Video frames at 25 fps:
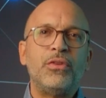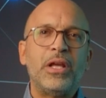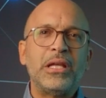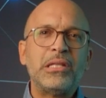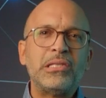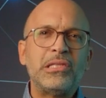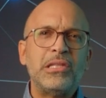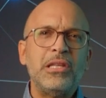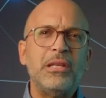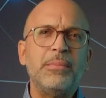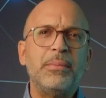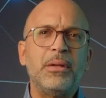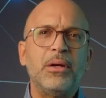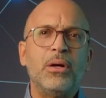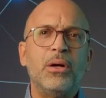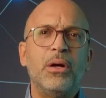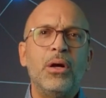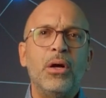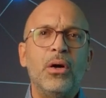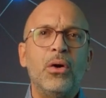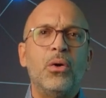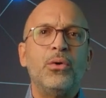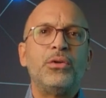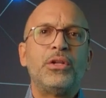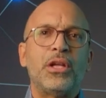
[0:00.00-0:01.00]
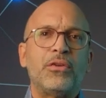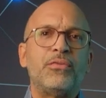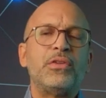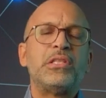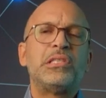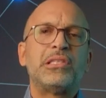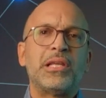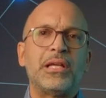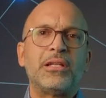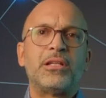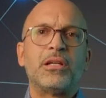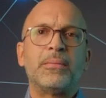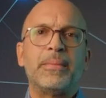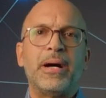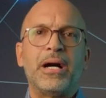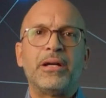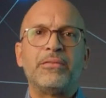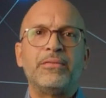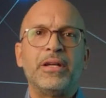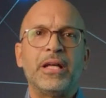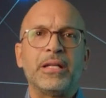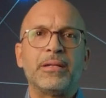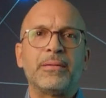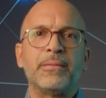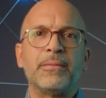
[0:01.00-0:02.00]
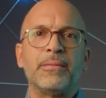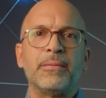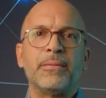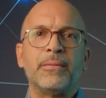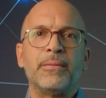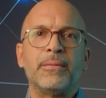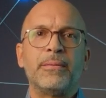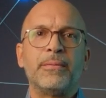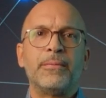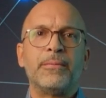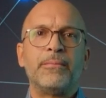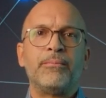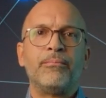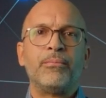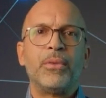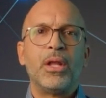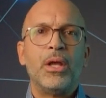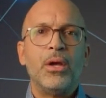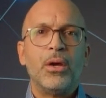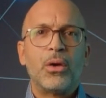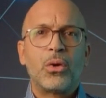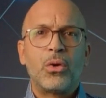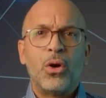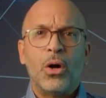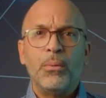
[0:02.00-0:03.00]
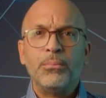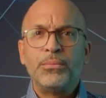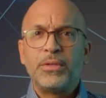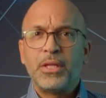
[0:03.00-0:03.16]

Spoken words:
your manufacturing processes more flexible and efficient.